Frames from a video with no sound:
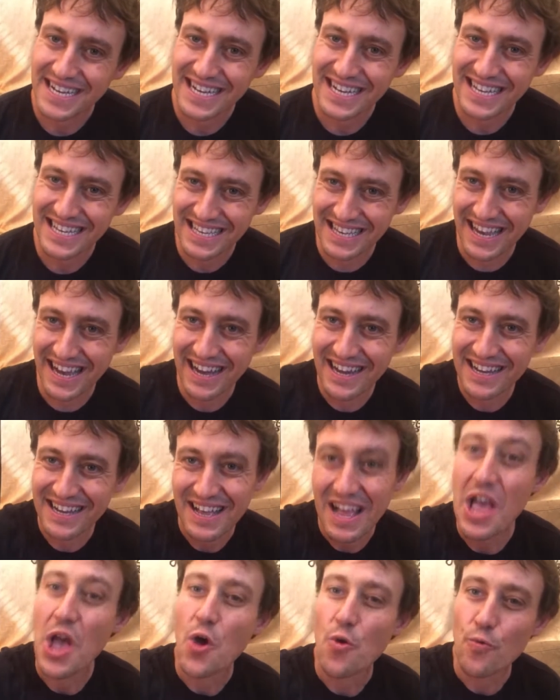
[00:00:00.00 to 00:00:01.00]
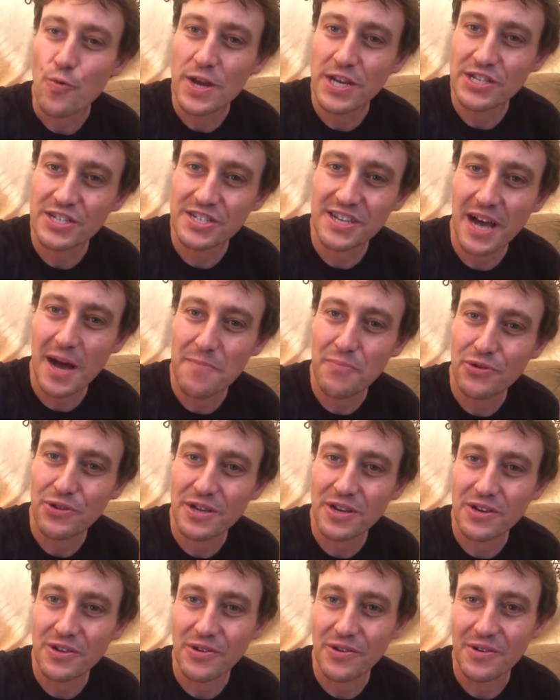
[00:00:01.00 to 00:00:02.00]
Yeah. We just got
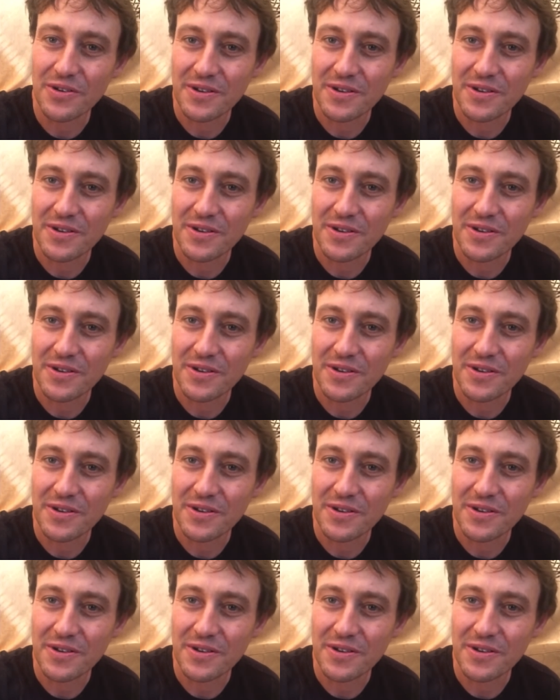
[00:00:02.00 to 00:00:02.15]
political.